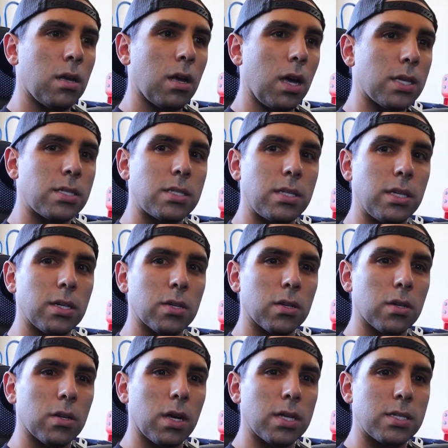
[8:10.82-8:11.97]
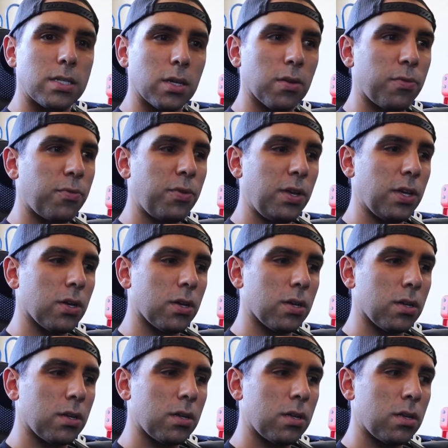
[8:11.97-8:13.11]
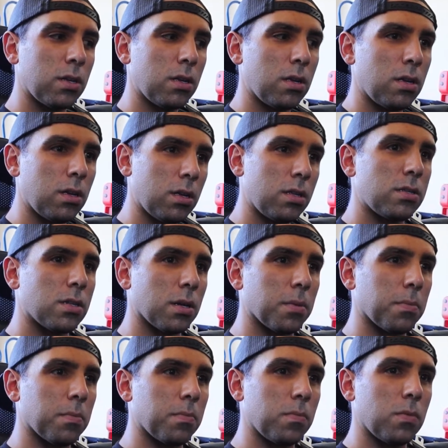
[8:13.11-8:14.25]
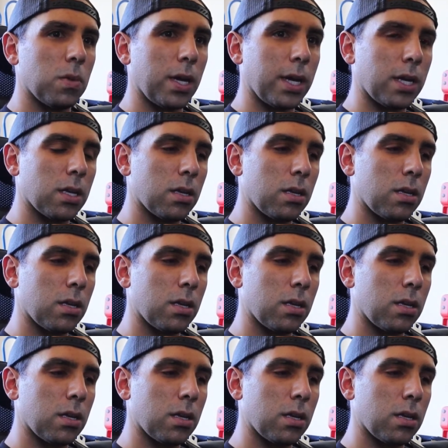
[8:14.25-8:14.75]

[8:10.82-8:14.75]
I still feel some like,